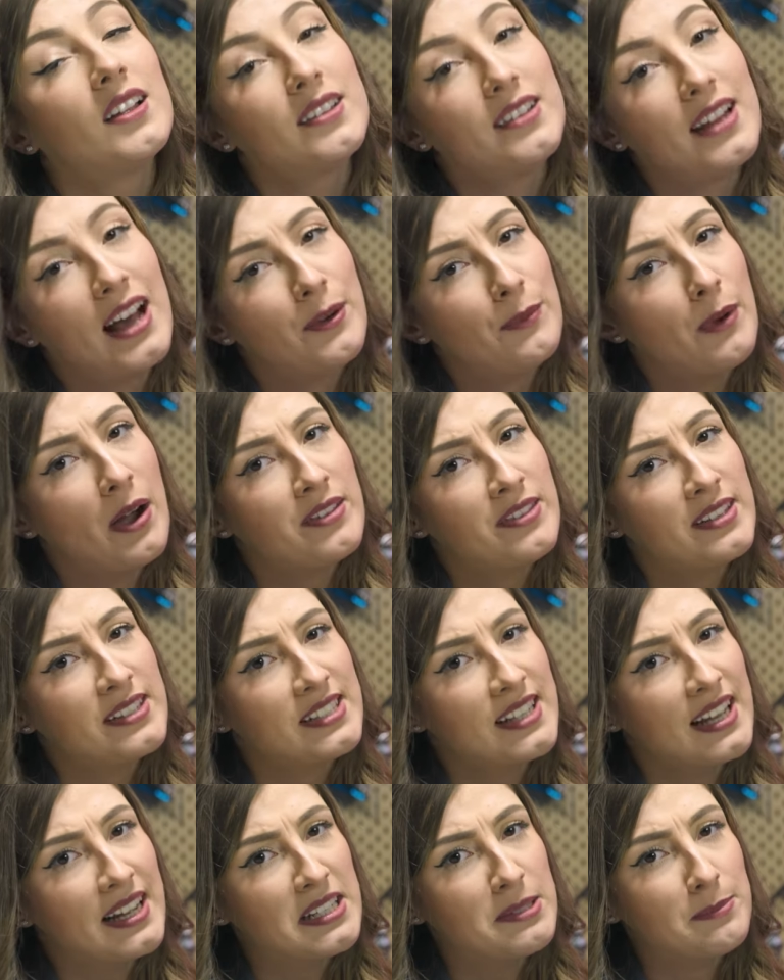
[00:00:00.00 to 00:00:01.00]
Now, while
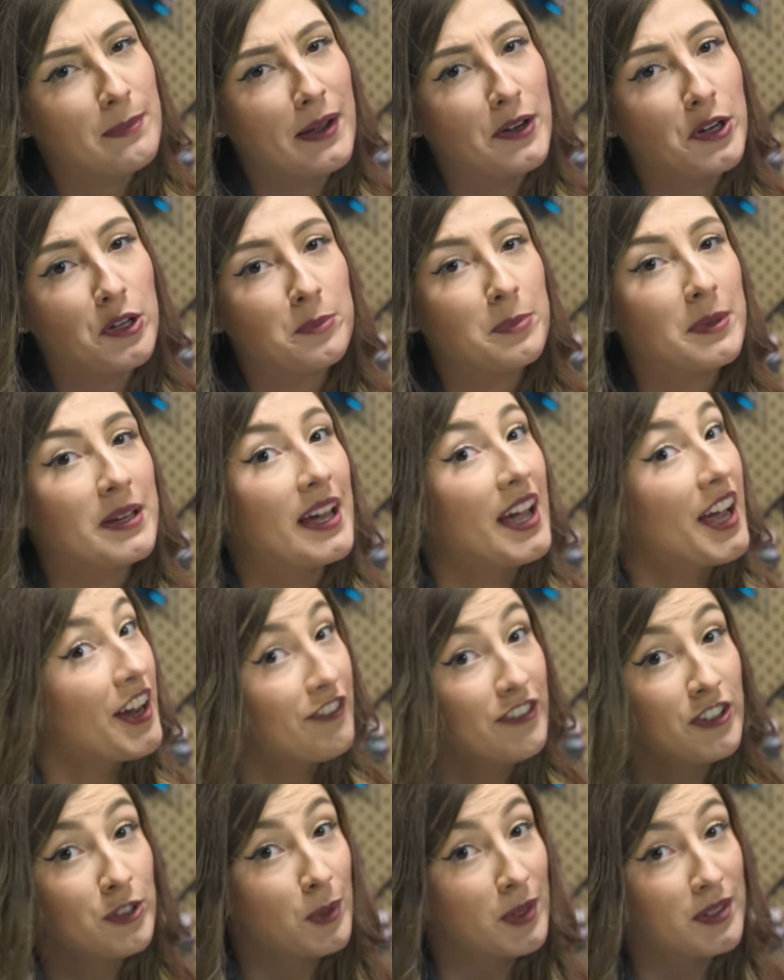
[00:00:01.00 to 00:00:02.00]
this case might not be
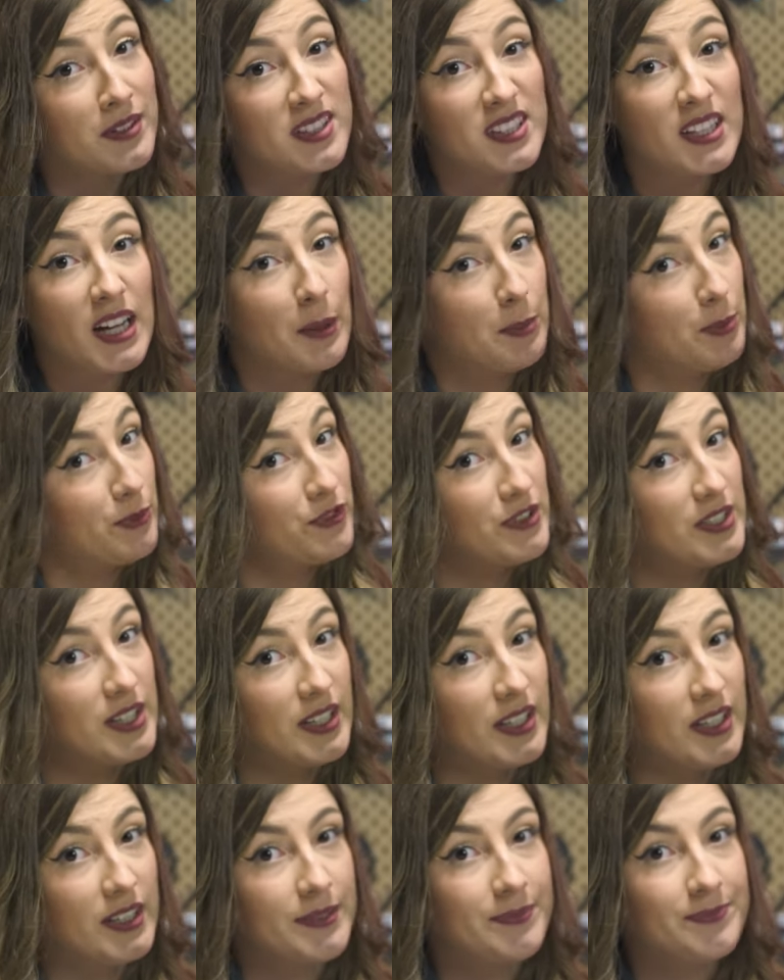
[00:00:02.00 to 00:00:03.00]
everyone's cup of
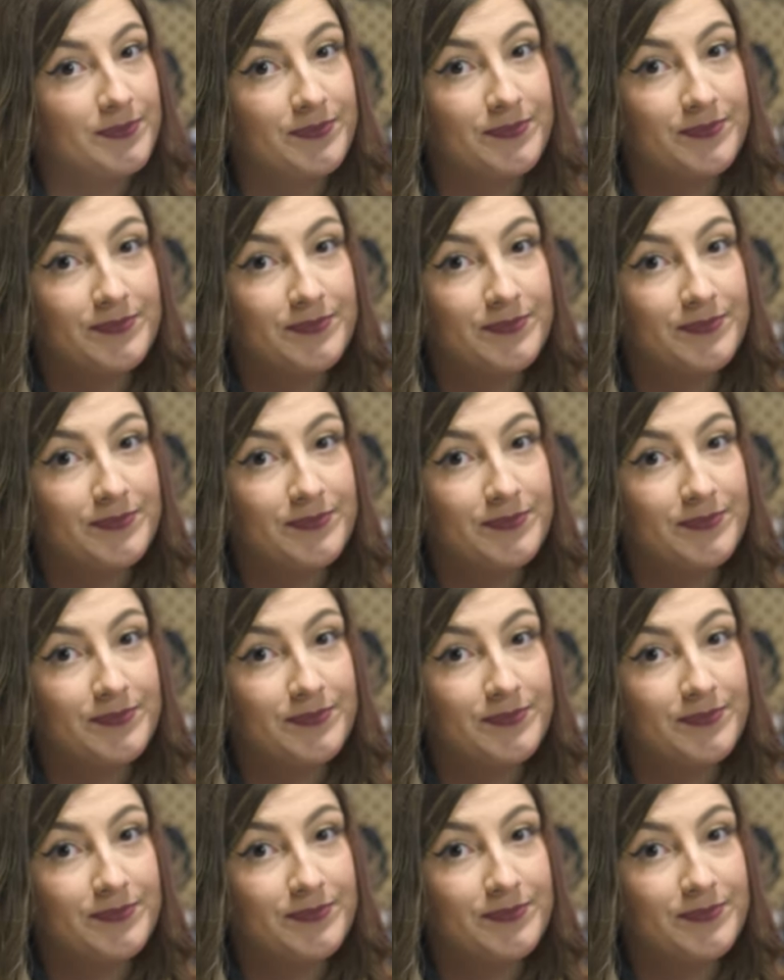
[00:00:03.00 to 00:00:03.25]
tea,